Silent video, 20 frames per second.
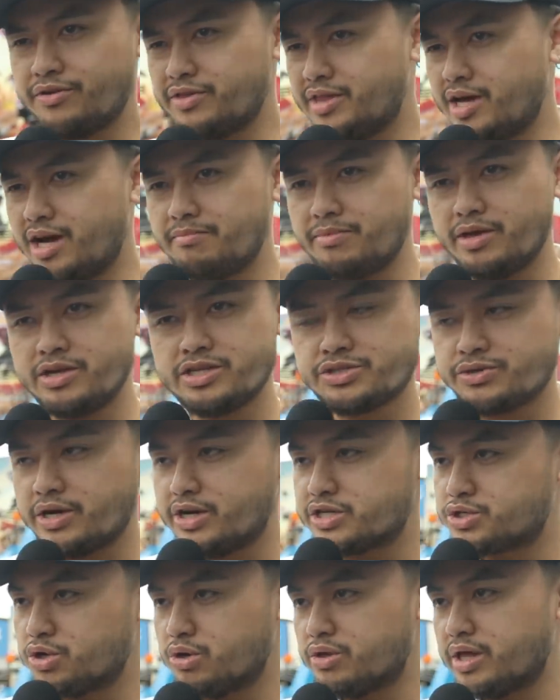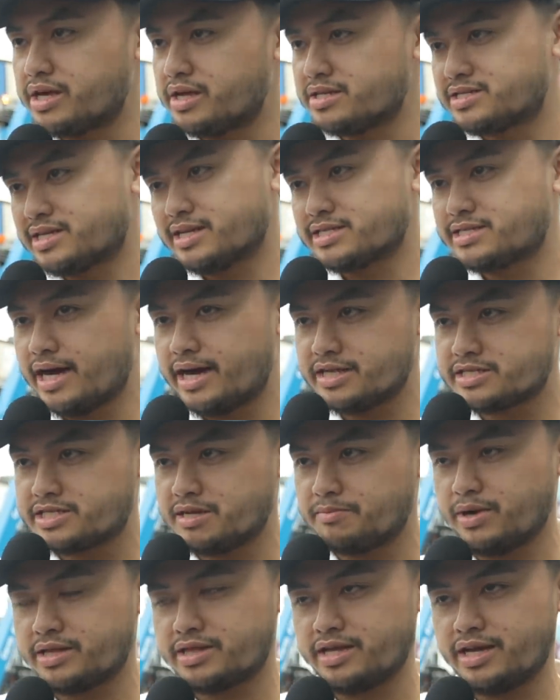for them, they're just trying to show like it's like a status
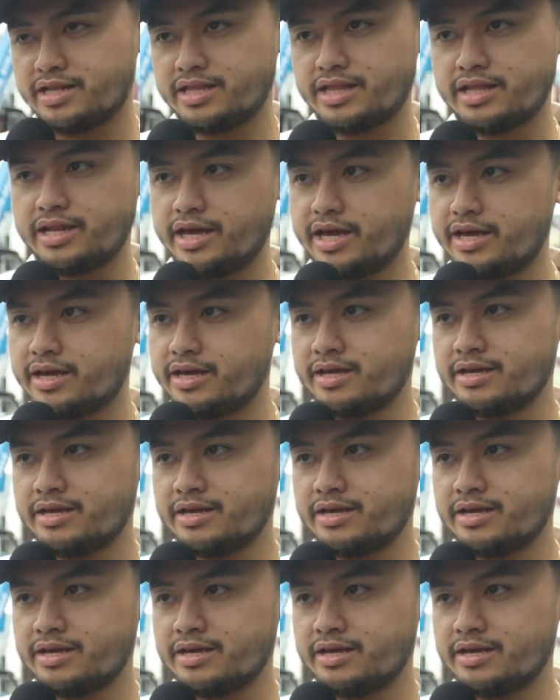symbol at the end of the day.